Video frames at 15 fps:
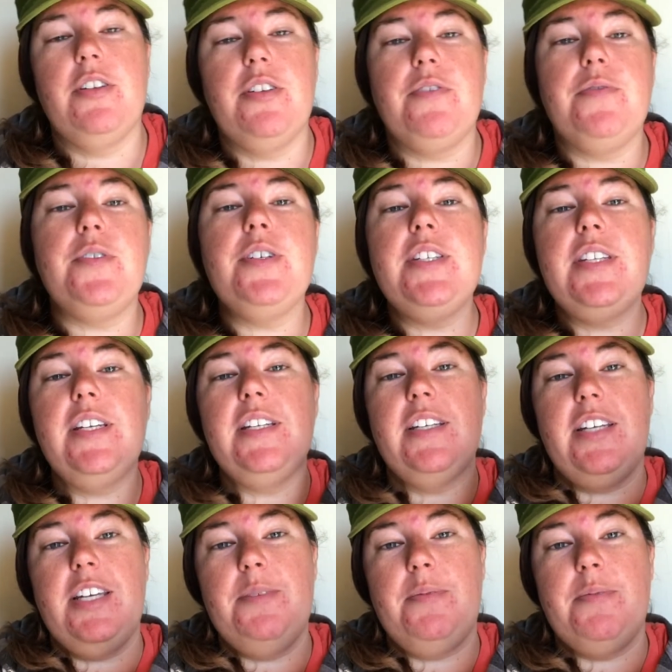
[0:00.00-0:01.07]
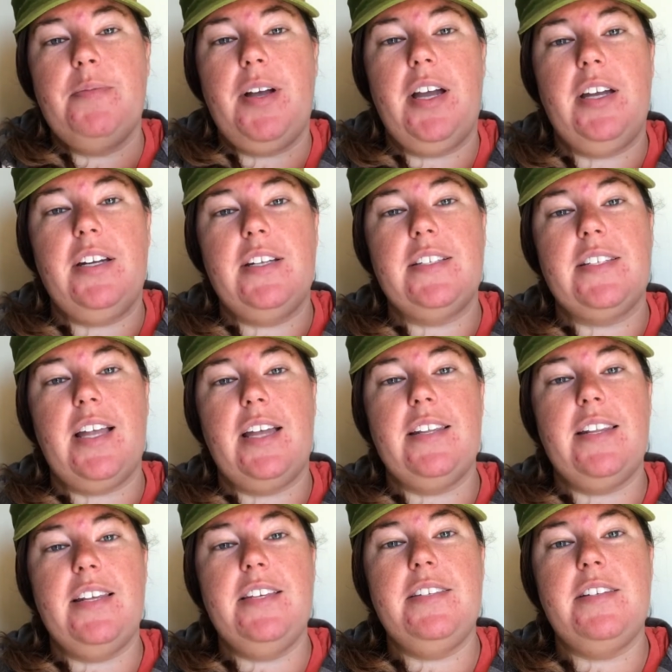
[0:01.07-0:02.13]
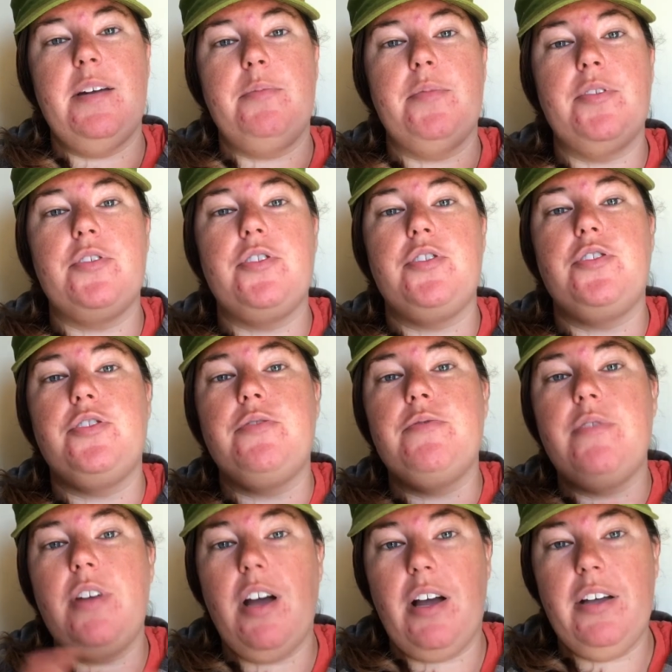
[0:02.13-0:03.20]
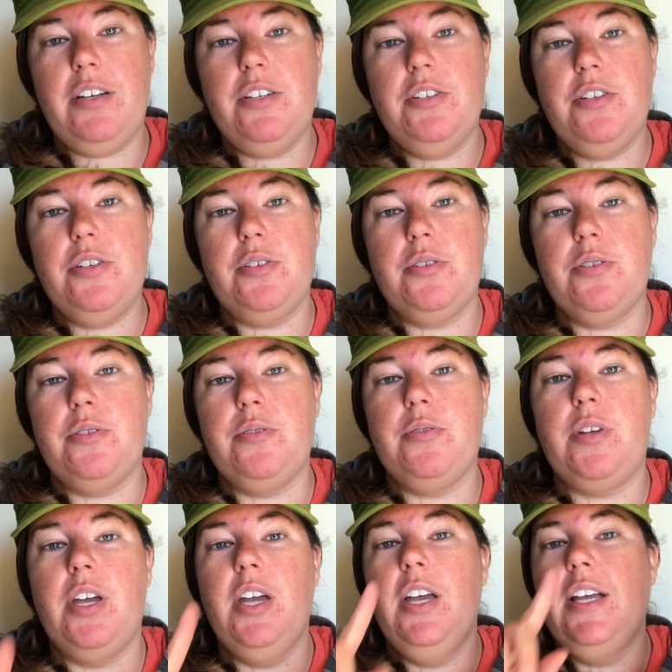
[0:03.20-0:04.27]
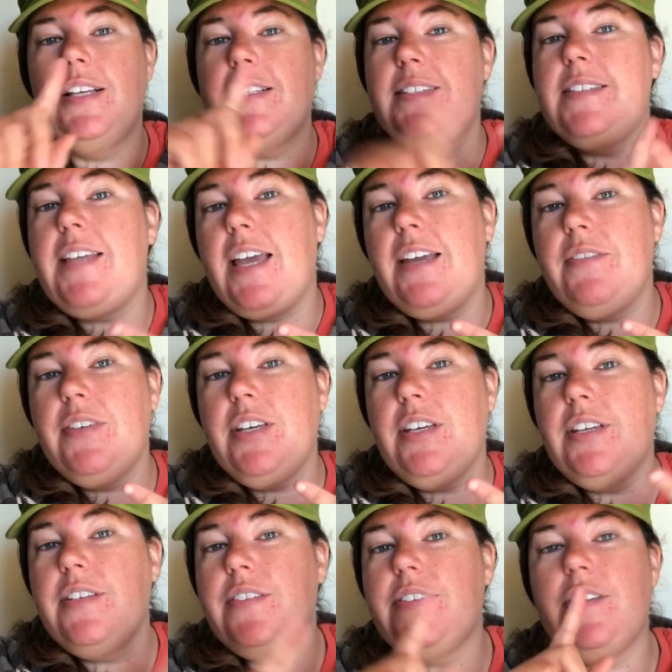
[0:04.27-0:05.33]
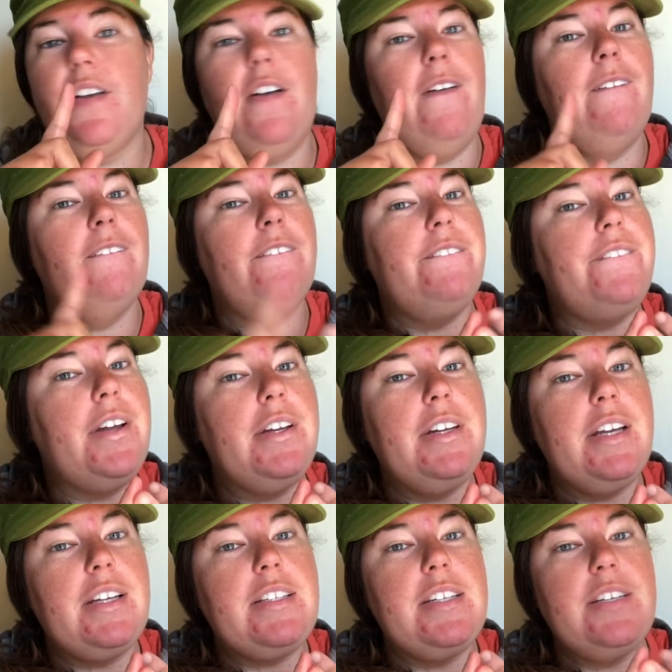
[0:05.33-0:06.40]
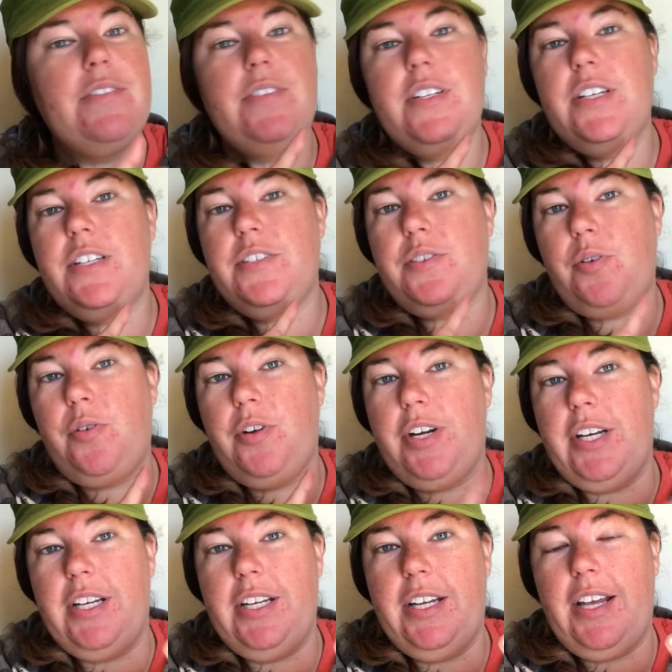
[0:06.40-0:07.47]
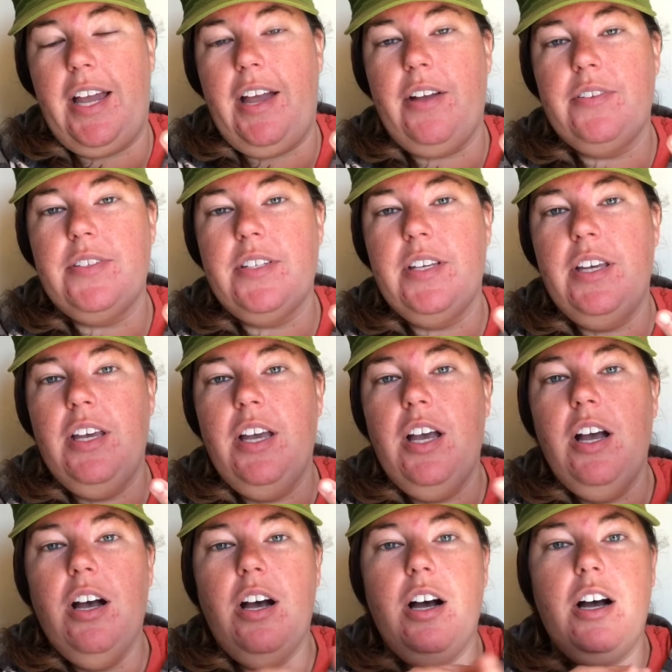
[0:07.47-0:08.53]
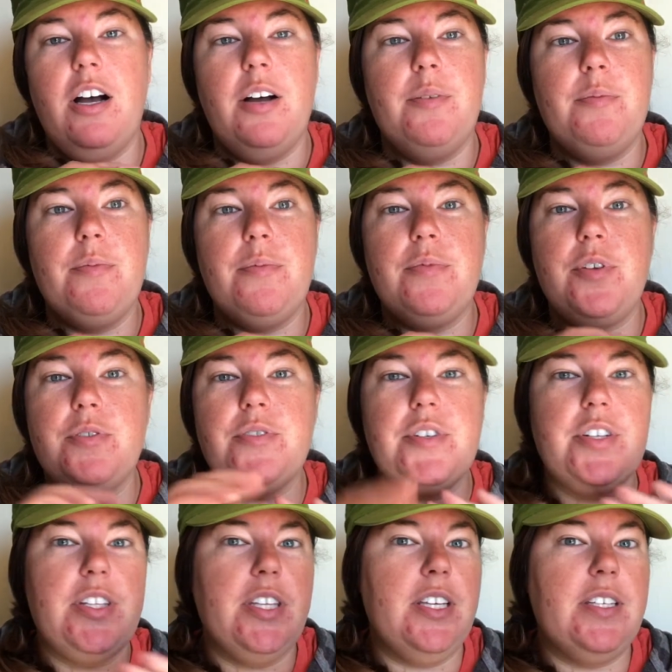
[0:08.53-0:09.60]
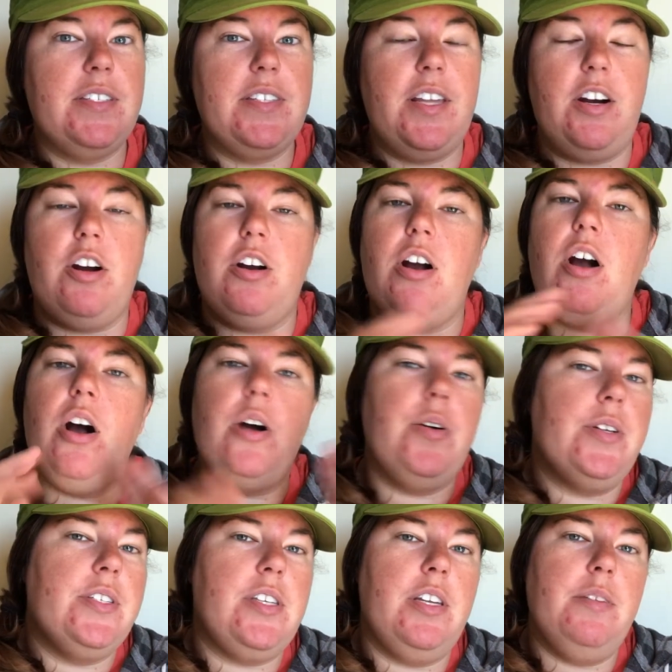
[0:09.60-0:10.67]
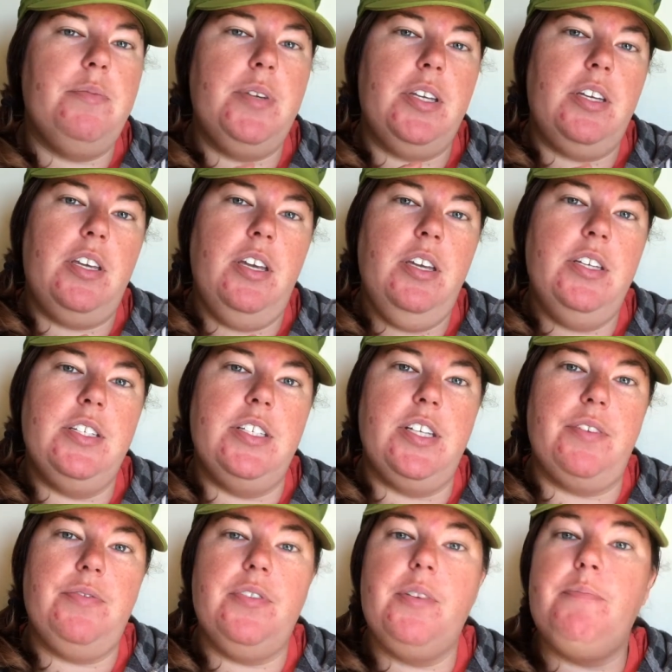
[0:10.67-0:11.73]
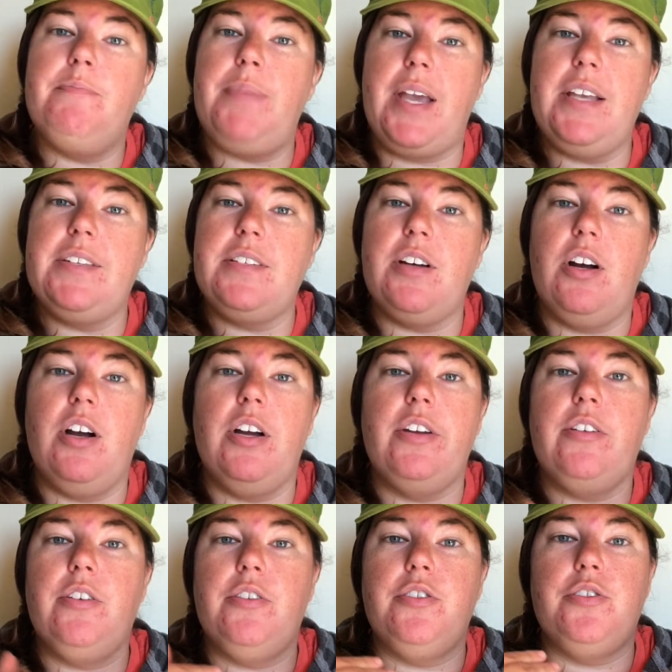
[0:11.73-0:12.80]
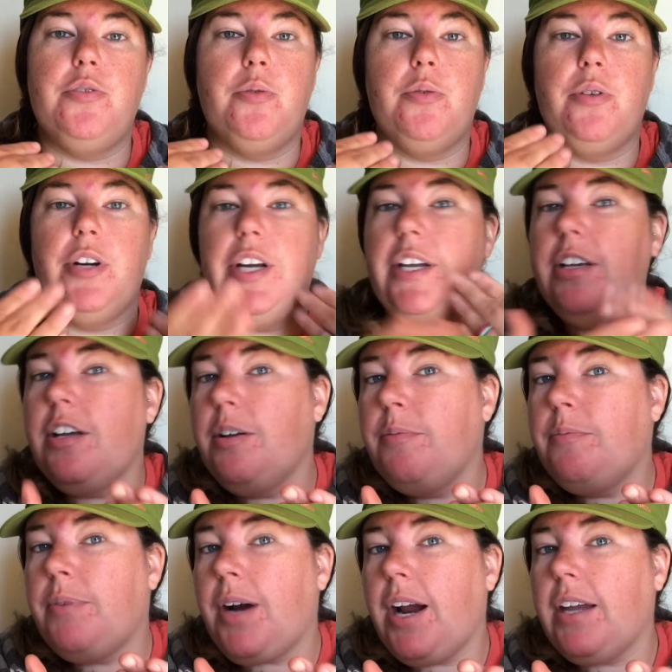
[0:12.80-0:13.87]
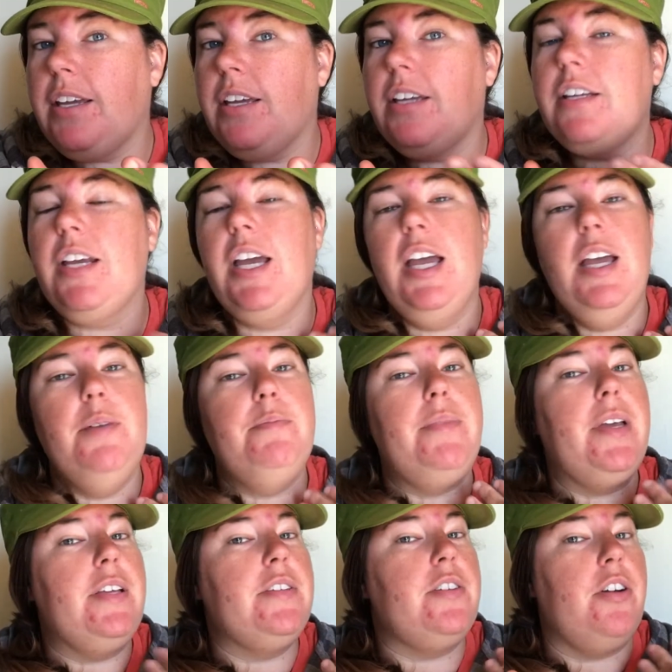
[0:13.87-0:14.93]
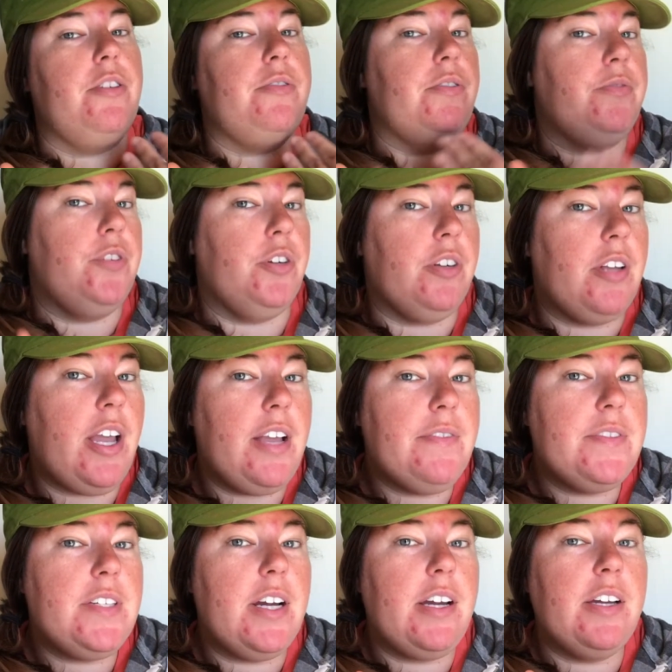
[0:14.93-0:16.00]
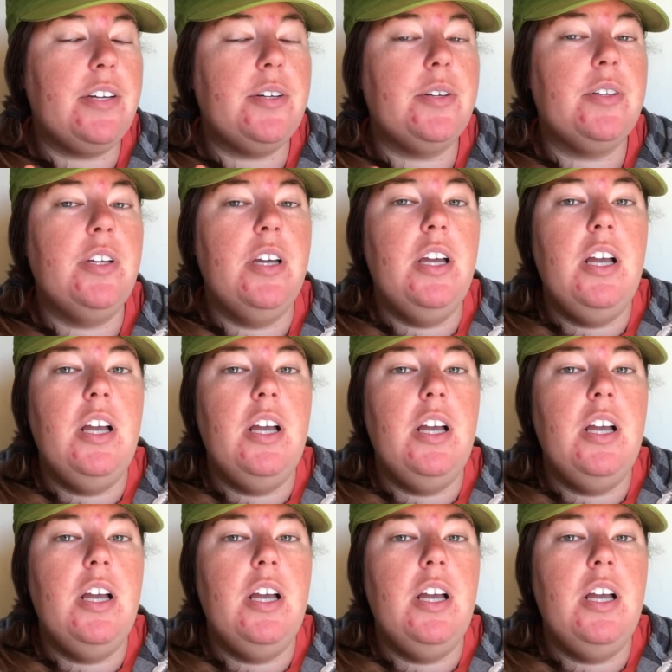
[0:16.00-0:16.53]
The first thing to keep in mind is that these numbers do not include savings, fun activities, or eating out. Those are things that are always going to be different based on your income bracket, based off of your lifestyle.